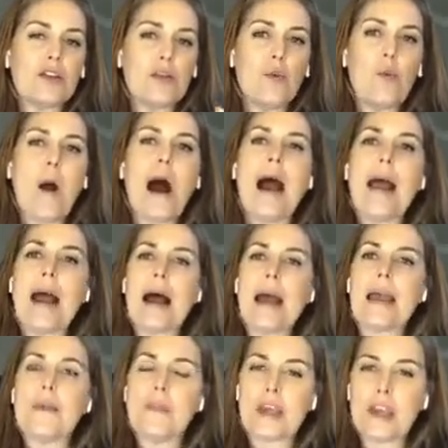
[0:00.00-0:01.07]
to why
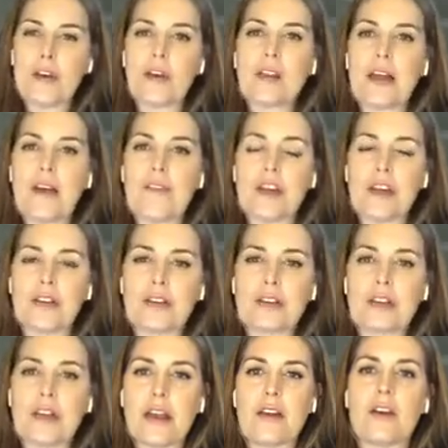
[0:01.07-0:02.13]
I am here 11
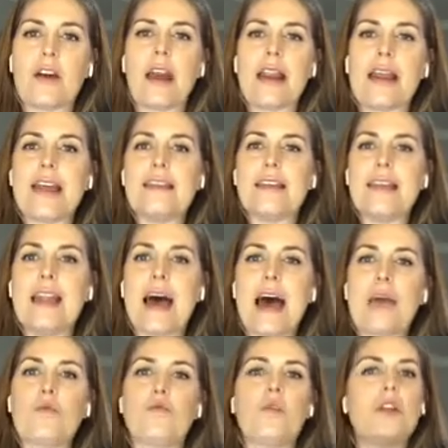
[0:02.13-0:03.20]
years later and I did
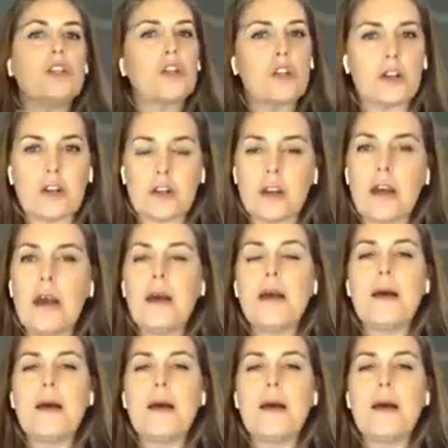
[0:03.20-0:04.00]
not return